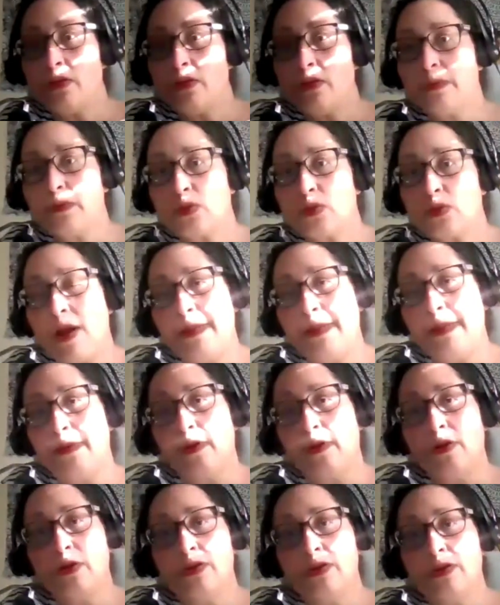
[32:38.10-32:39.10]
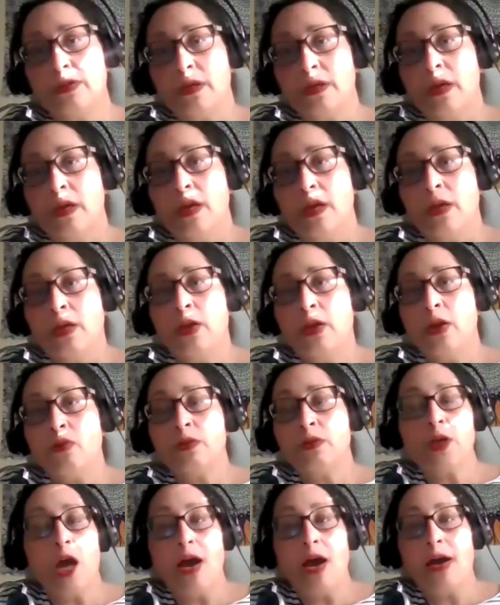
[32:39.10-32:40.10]
subscribers,
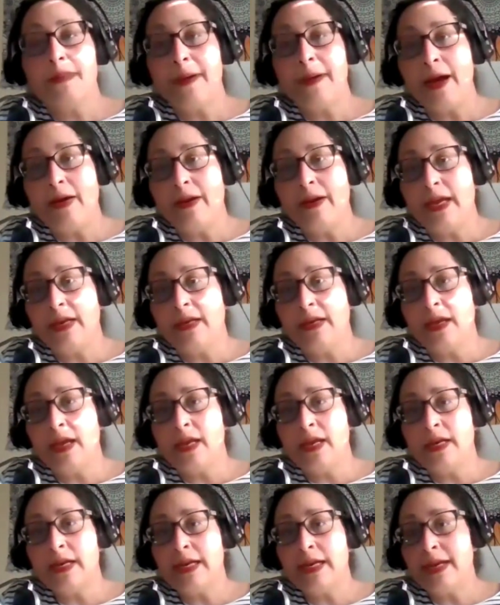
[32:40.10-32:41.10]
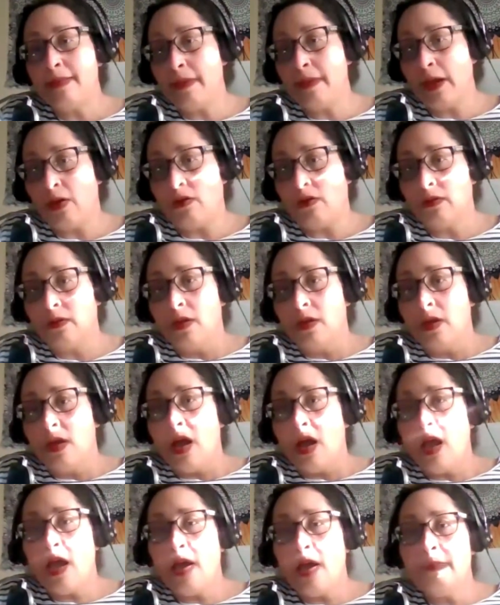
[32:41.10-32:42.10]
talk about it in an email.
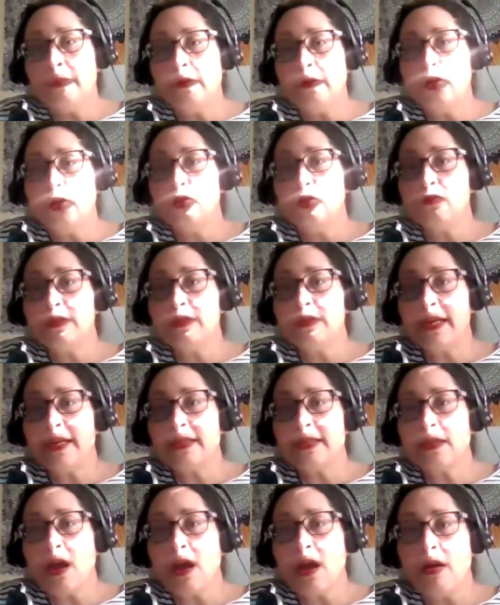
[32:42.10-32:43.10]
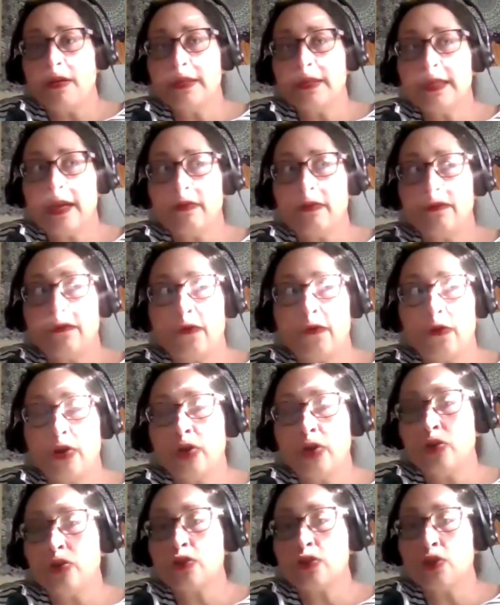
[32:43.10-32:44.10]
Use it as content for
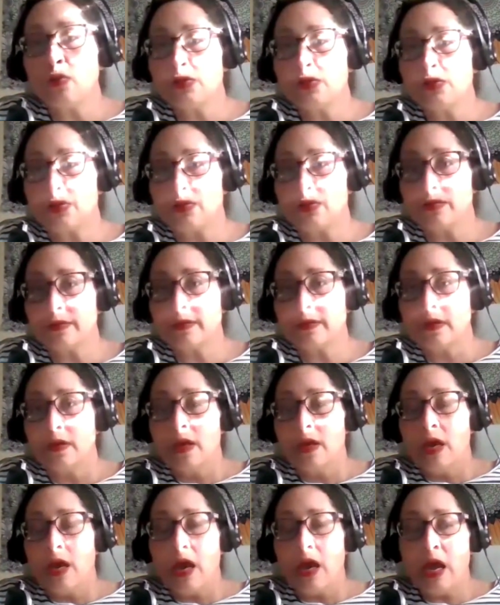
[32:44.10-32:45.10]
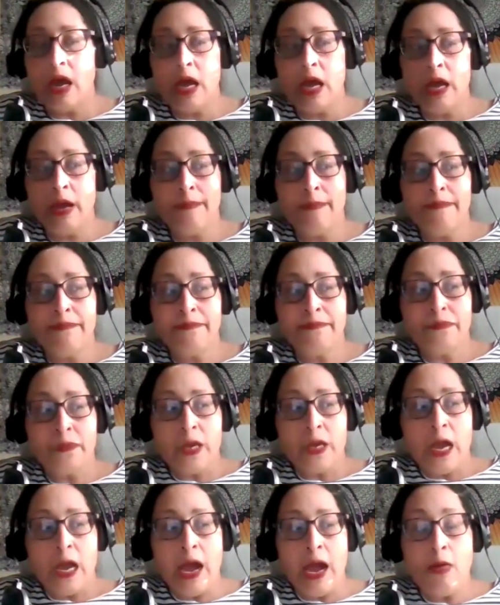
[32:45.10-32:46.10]
your socials. When
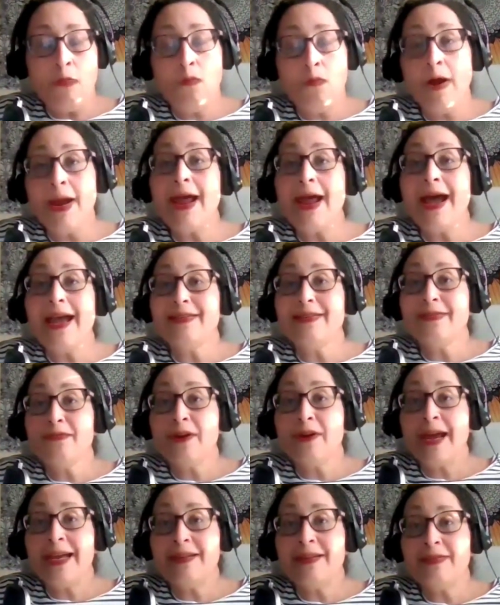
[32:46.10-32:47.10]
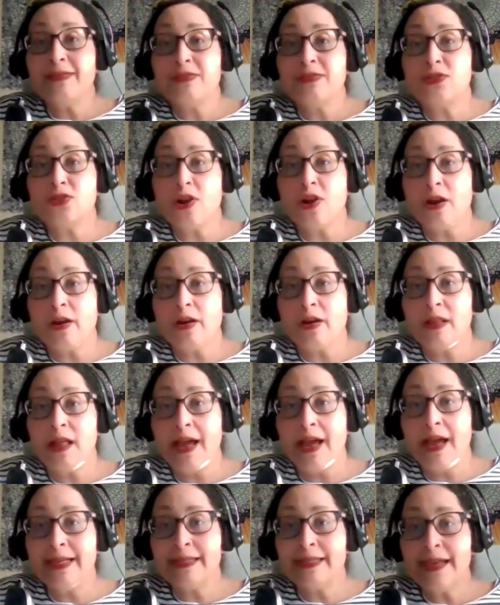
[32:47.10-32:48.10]
I start
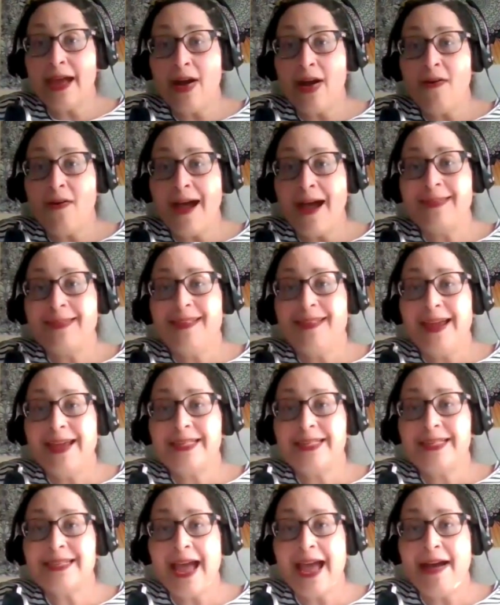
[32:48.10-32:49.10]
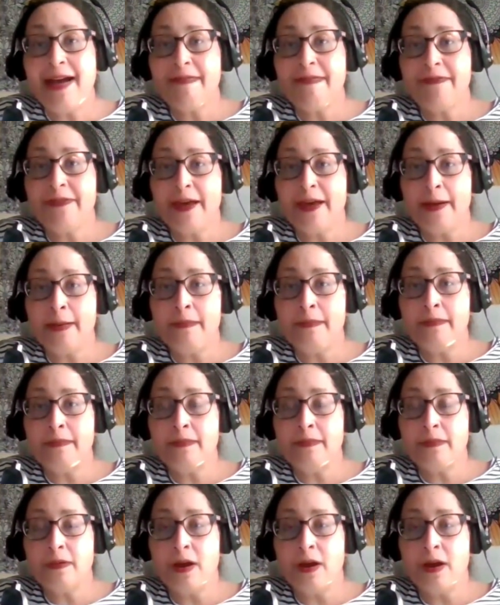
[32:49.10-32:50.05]
clients out, I like to have them